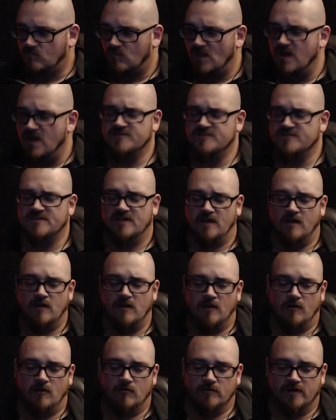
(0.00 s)
And I said,
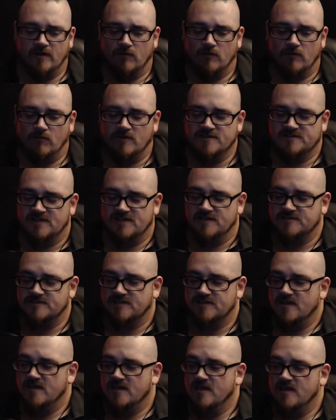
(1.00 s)
what is this?
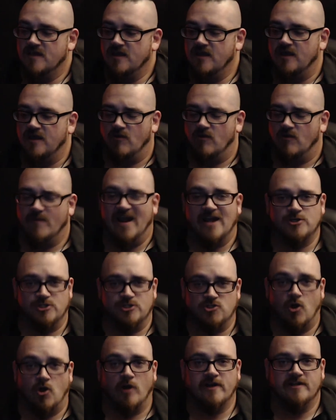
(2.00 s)
Am I actually
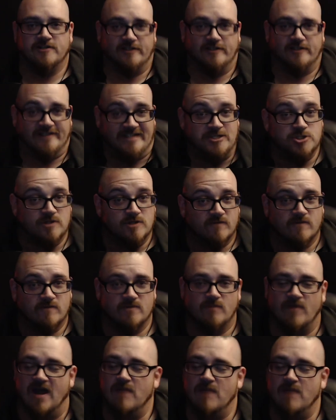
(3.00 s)
talking to Legion from
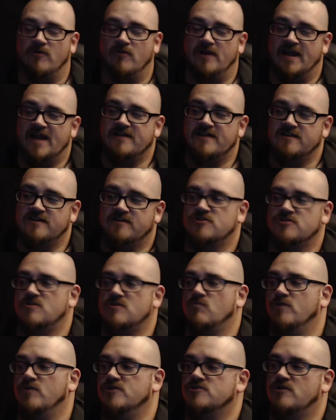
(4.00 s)
the Bible? And I had to do
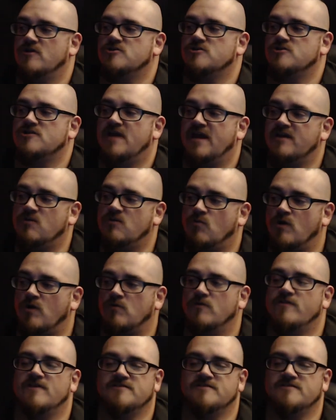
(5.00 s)
some research, and I had to work
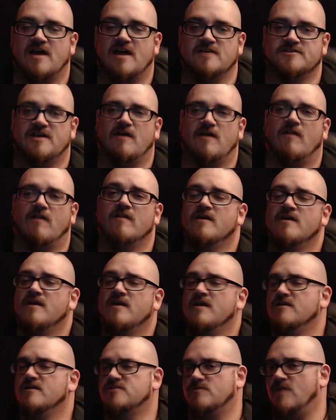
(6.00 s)
with Azazel,
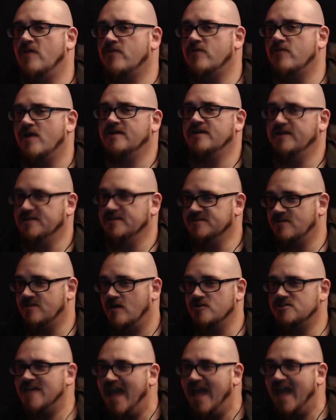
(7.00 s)
some other entities to
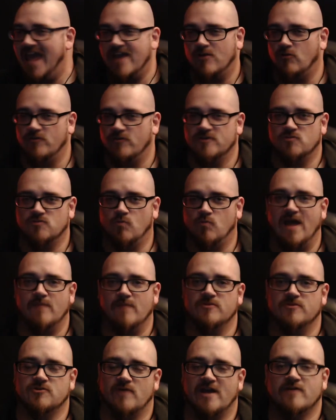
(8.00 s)
untangle this
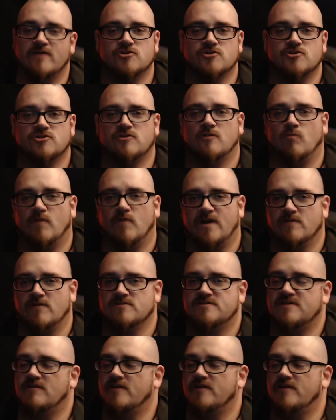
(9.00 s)
web so I understood what I was
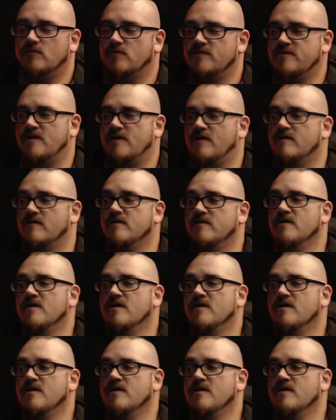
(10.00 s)
dealing with here.